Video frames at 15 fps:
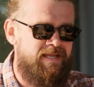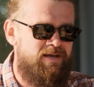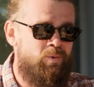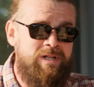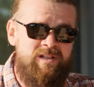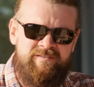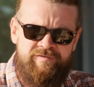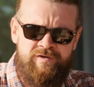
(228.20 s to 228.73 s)

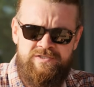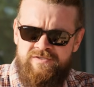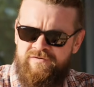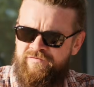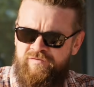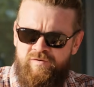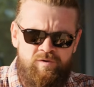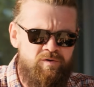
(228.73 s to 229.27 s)
Well, first
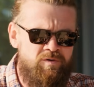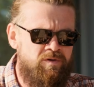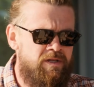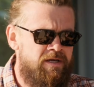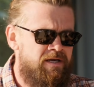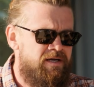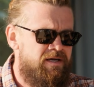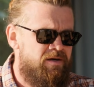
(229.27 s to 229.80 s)
of all,
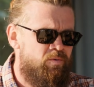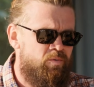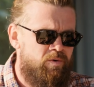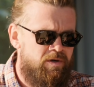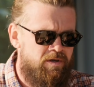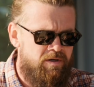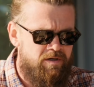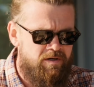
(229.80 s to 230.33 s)

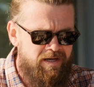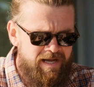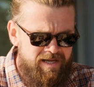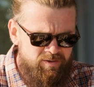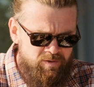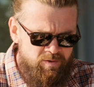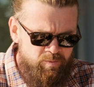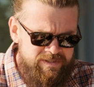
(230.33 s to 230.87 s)

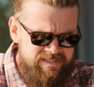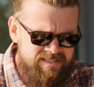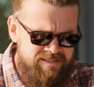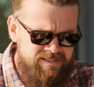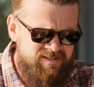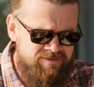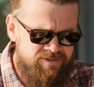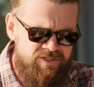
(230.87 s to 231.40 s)
I always
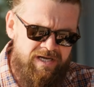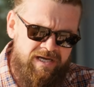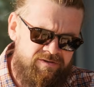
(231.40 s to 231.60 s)
search,